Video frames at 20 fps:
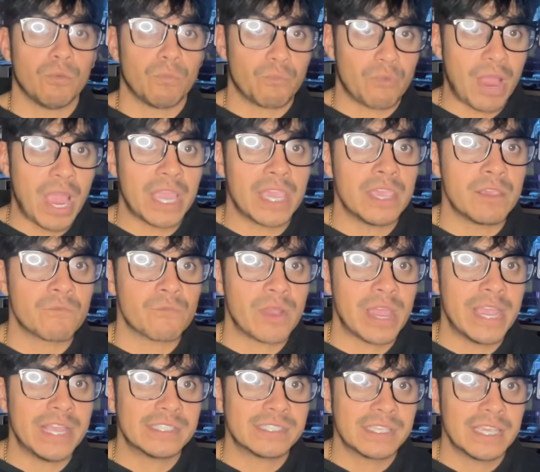Bragging
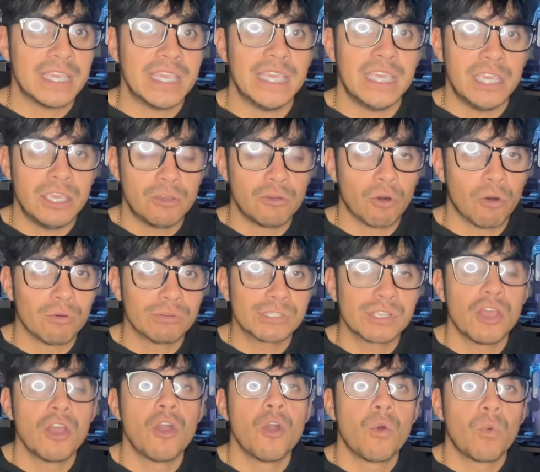rights, egos
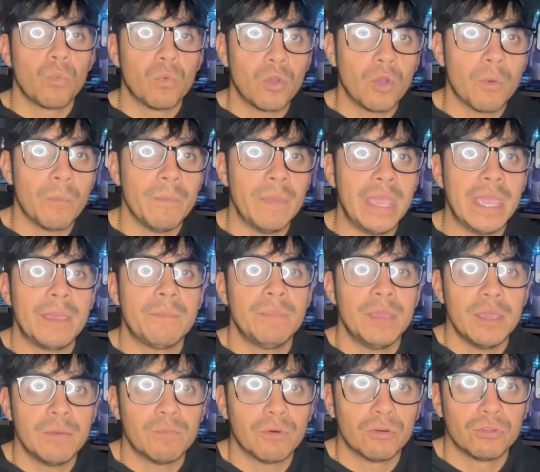will make
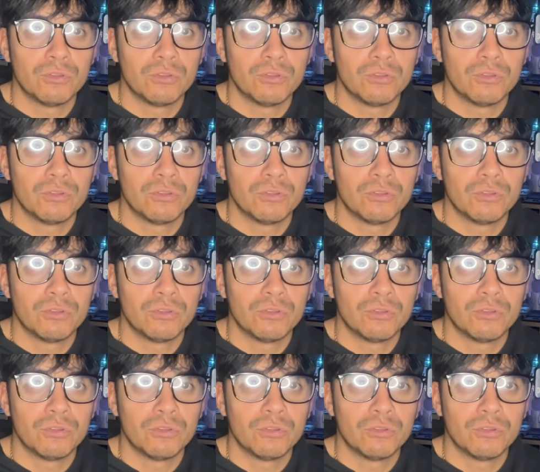people